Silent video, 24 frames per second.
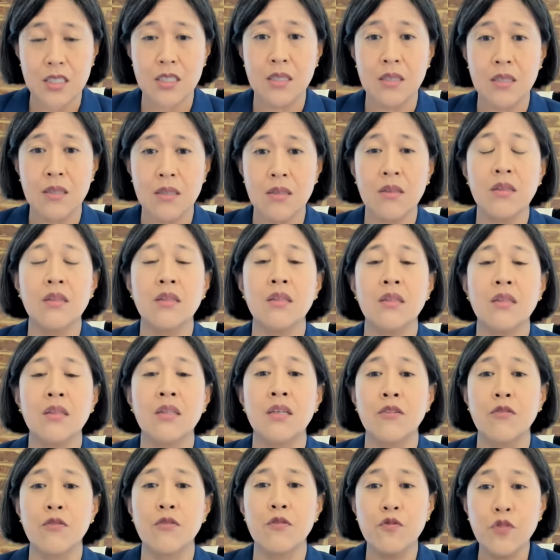the
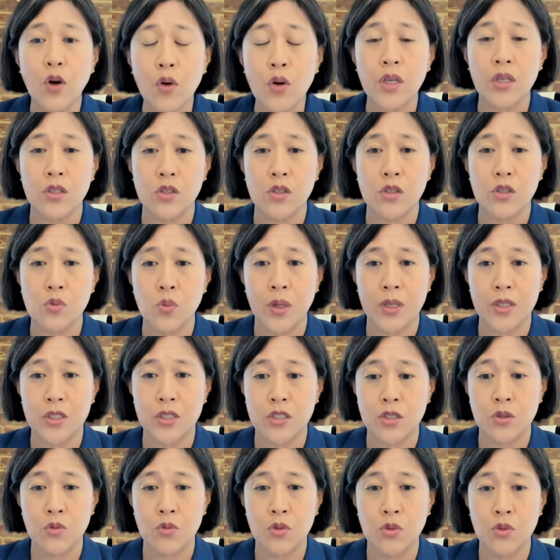focus was to
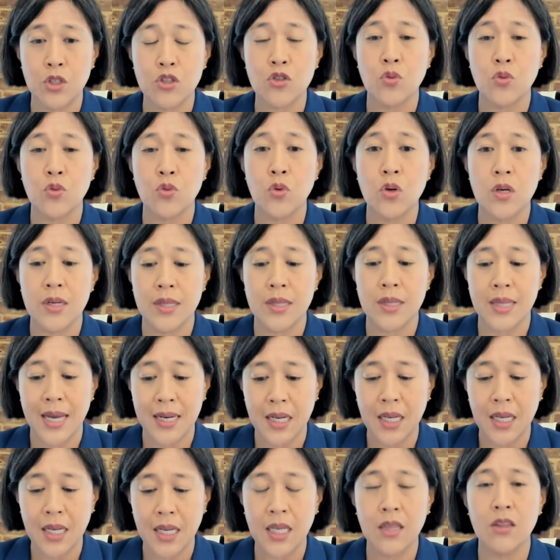ensure that in
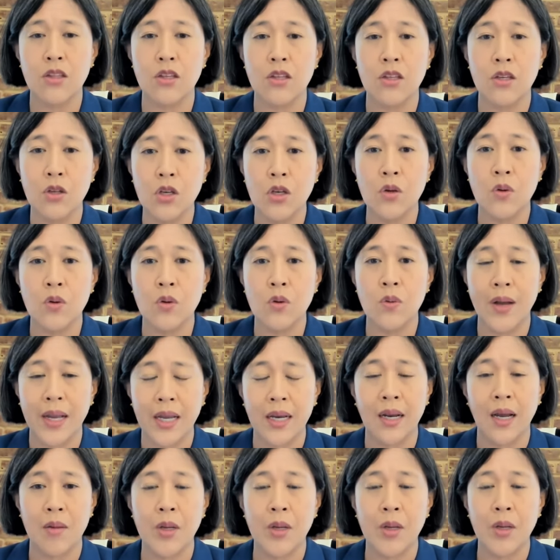the new economic
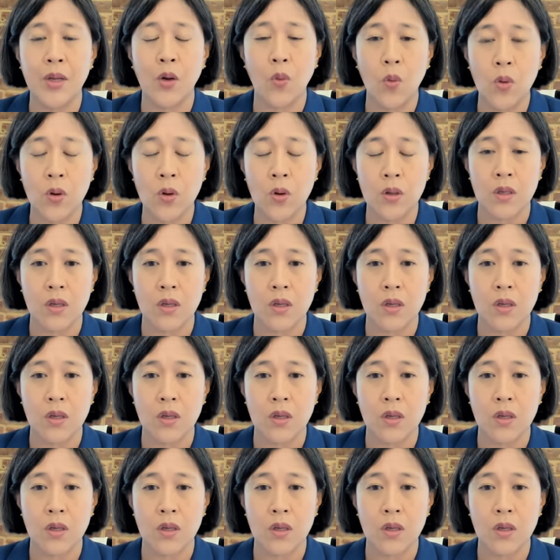order,